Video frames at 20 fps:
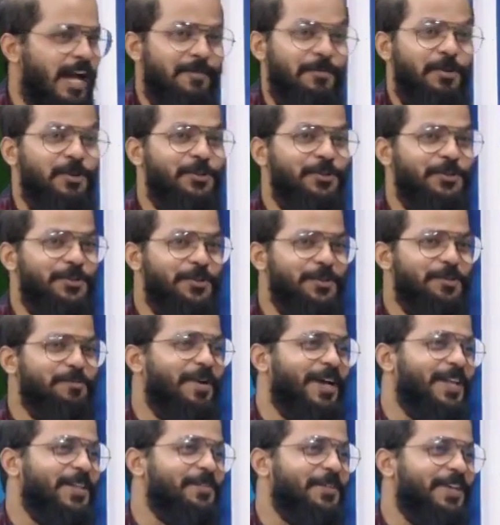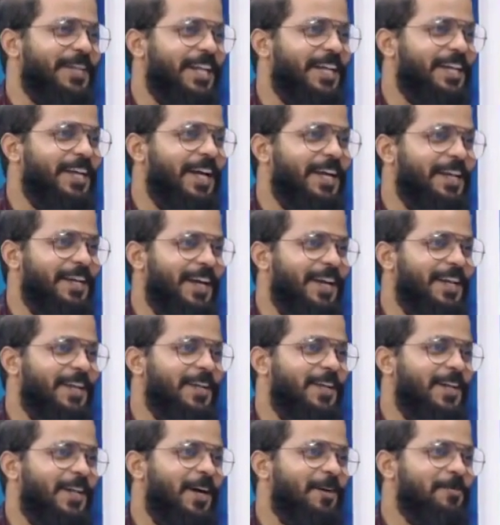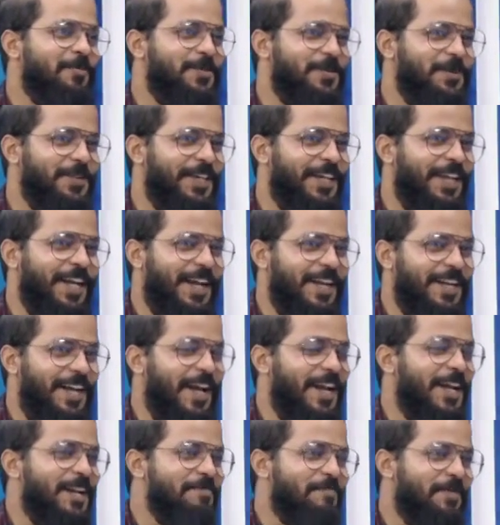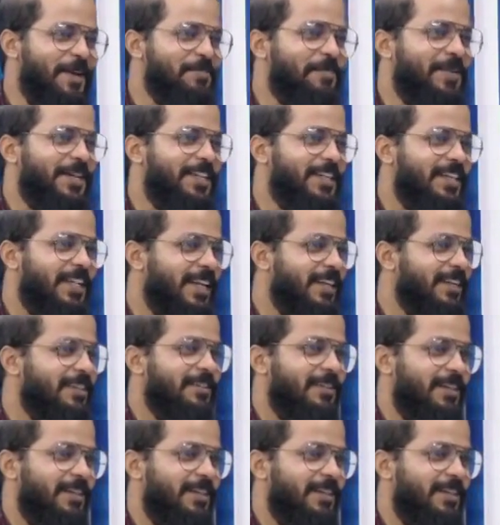I'm a good cook, by the way. Like I love cooking and I help my mother like